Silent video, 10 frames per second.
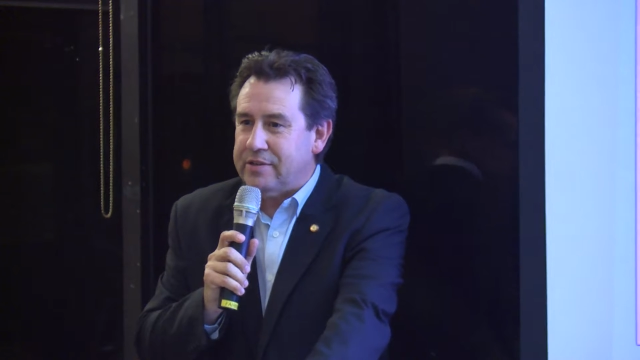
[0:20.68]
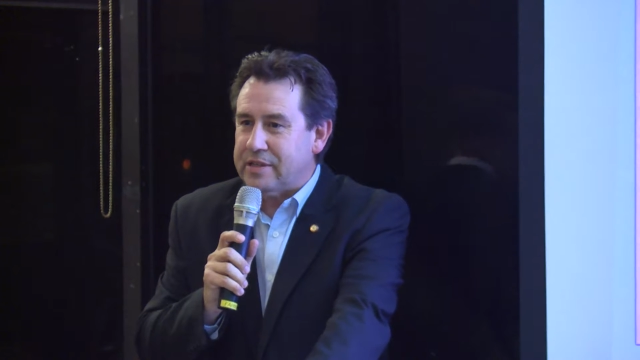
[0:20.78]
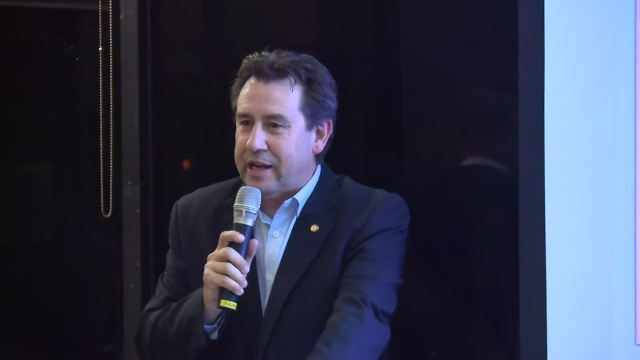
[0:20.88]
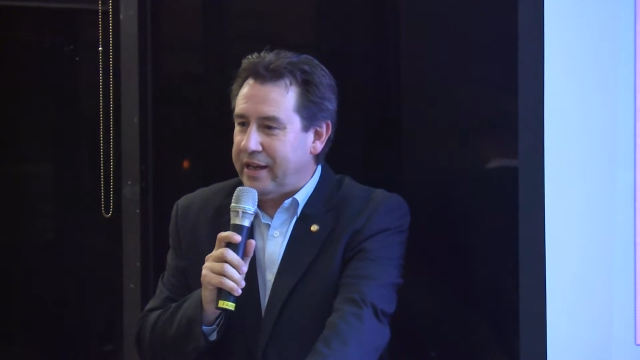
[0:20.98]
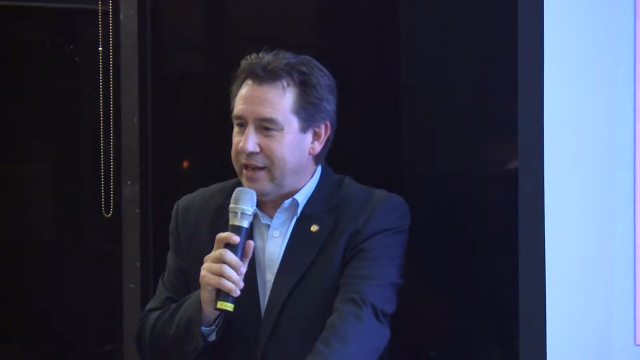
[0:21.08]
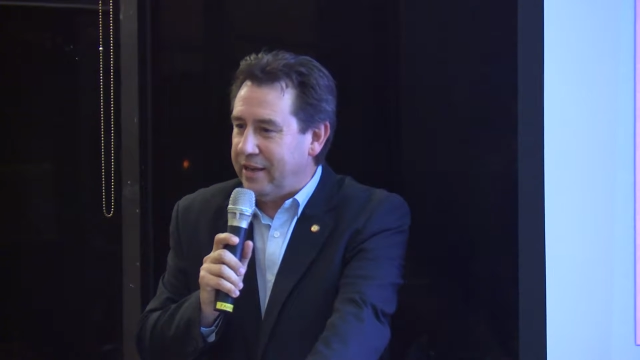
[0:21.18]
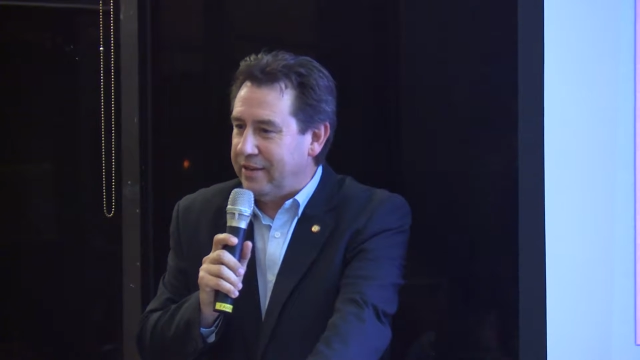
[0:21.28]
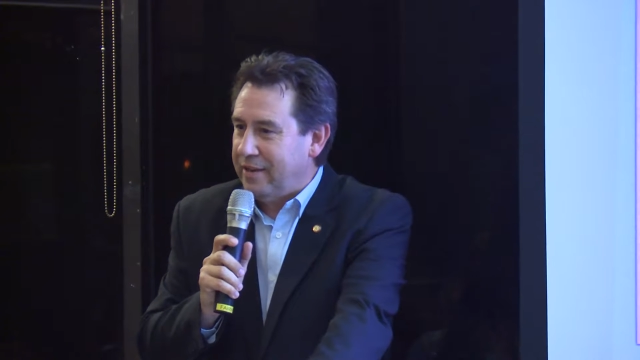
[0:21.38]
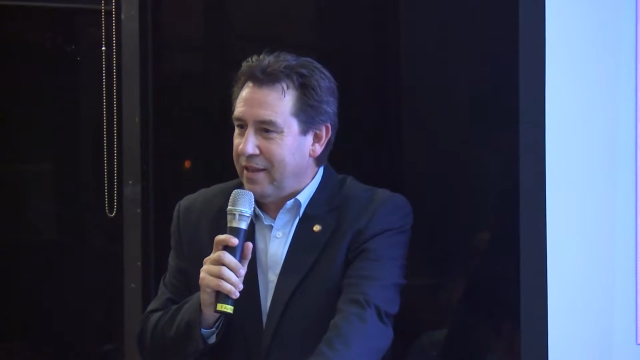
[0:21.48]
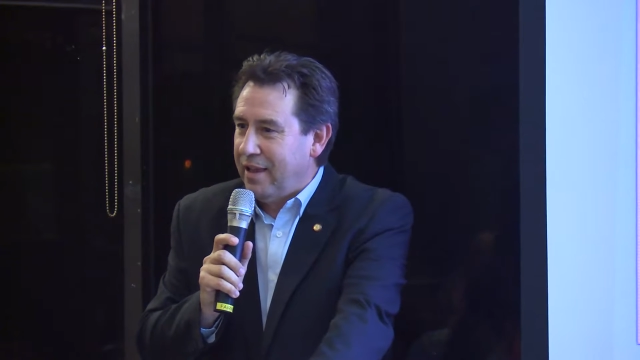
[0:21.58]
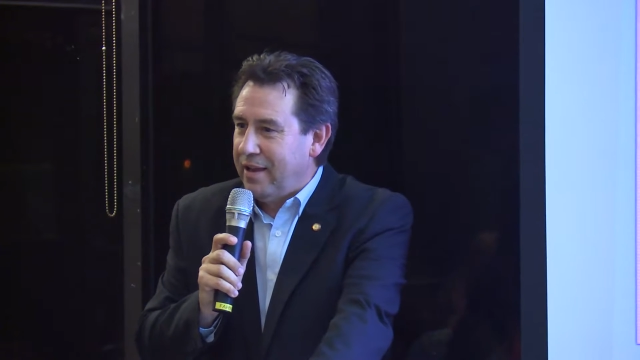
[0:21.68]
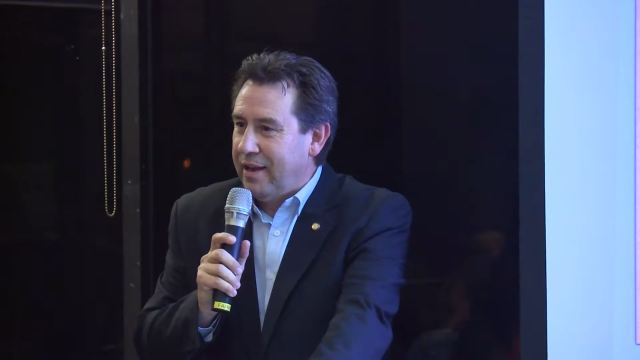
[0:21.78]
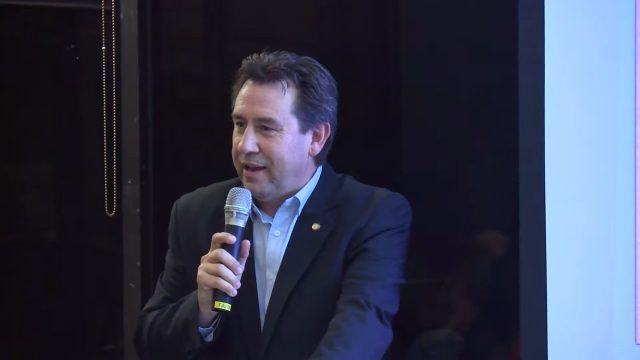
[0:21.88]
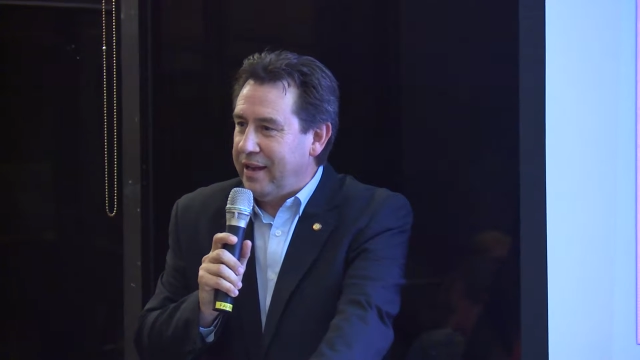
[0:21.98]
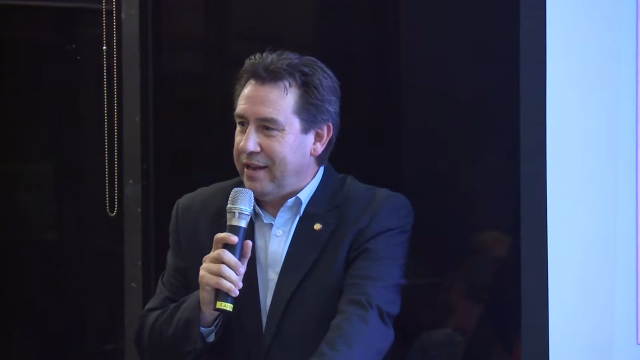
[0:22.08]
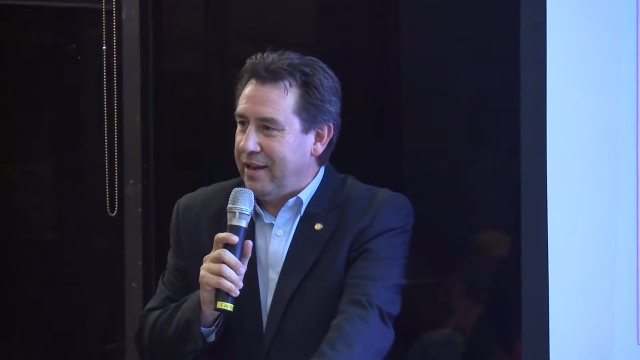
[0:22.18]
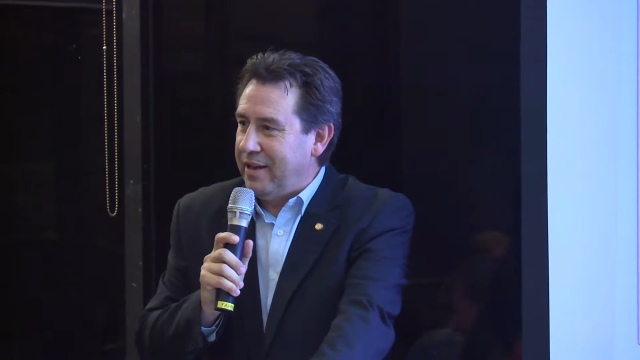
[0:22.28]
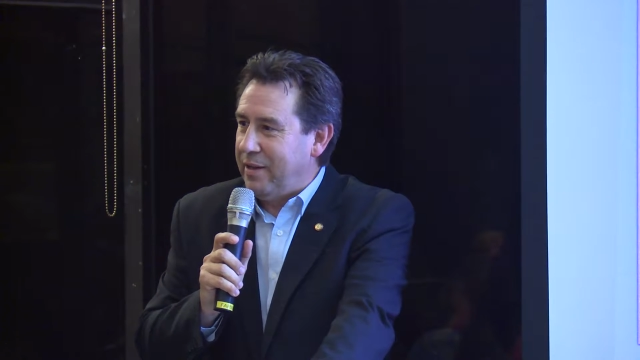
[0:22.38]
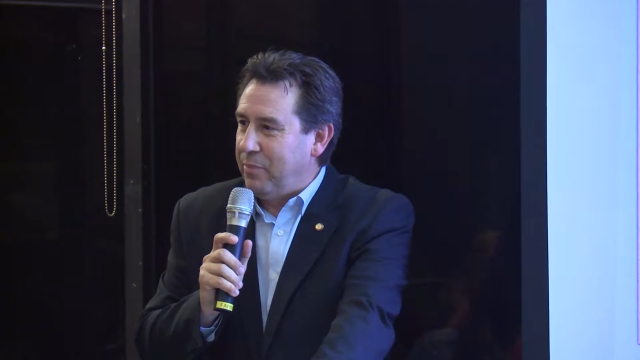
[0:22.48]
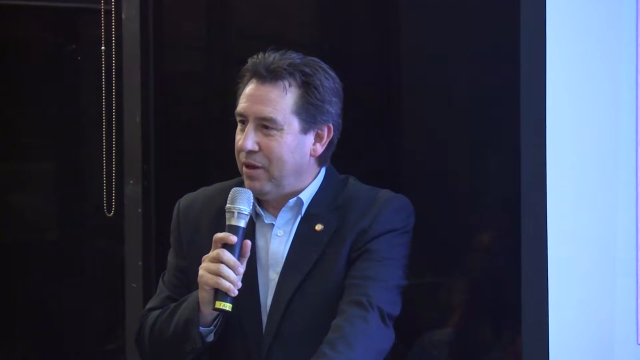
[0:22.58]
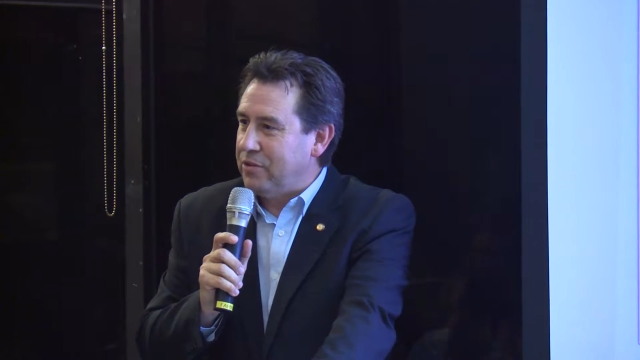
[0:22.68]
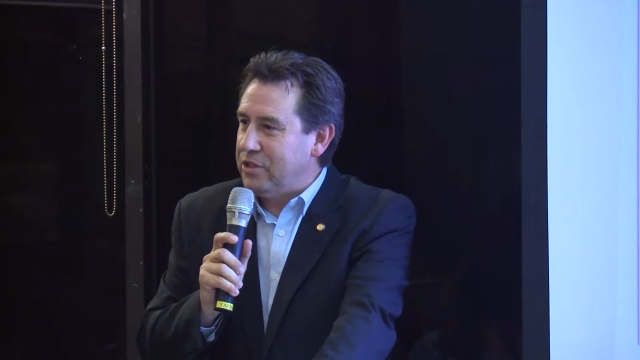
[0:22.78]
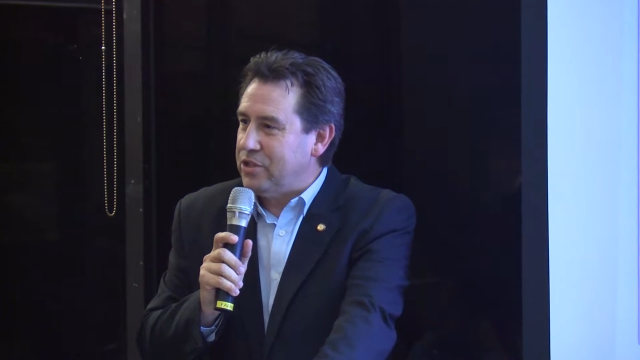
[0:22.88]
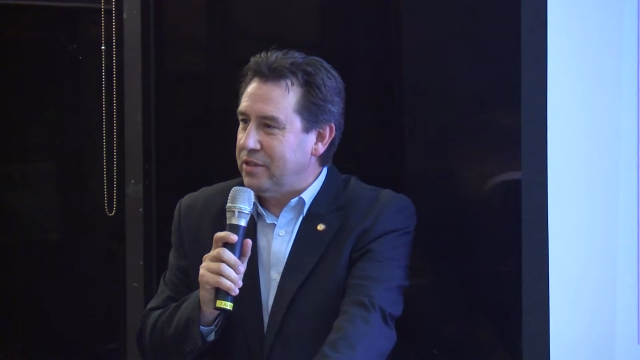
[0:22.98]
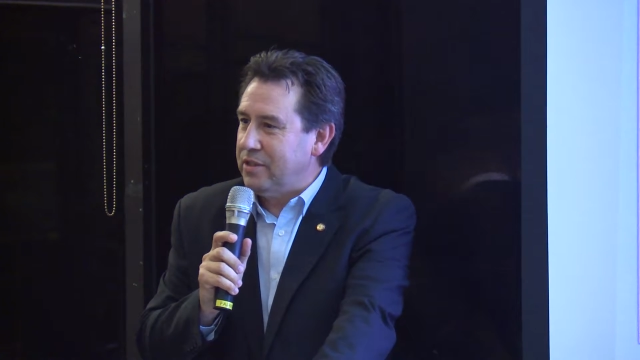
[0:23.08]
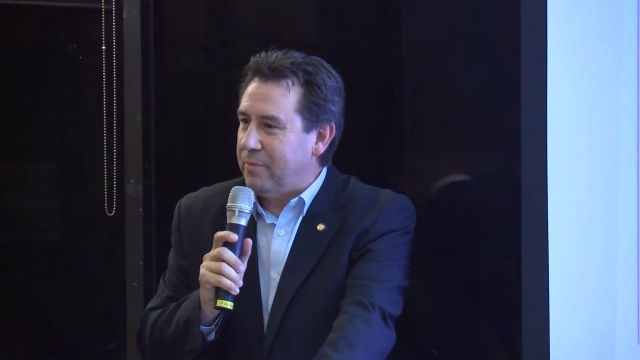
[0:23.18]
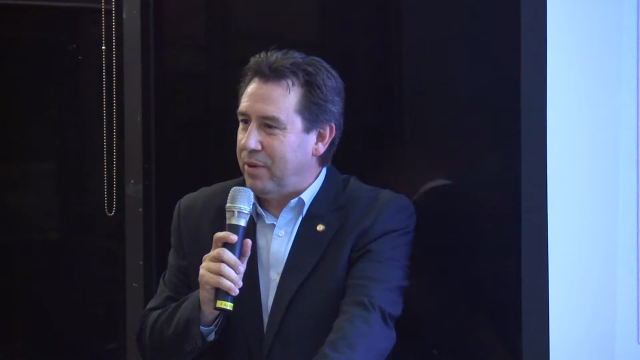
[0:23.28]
is a politician,